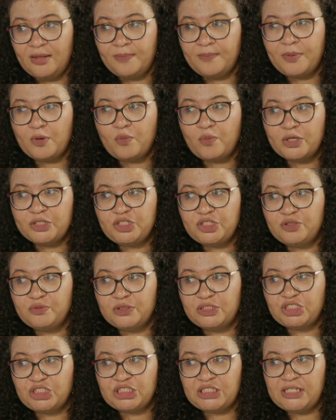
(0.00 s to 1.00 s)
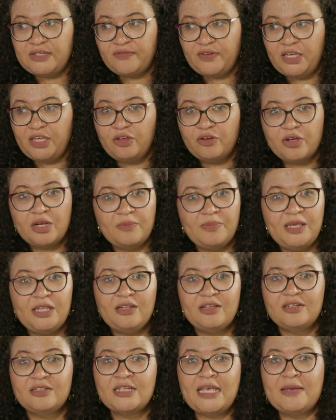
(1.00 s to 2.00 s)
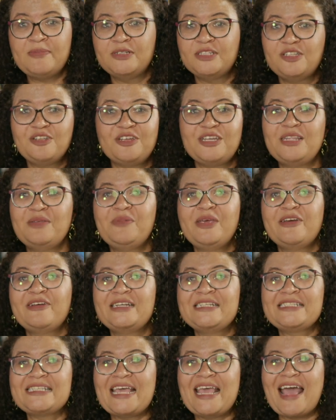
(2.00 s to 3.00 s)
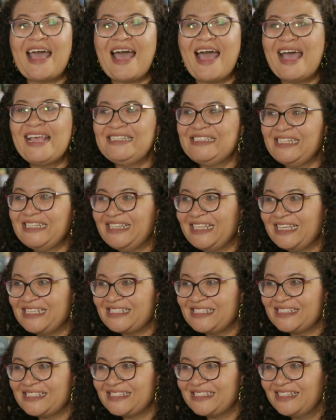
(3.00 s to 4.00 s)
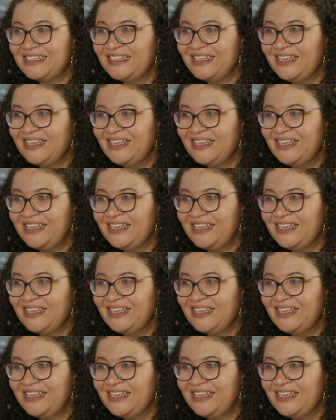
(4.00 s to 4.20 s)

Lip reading: But once you achieve it, you're going to be able to look in the mirror and say, I did this.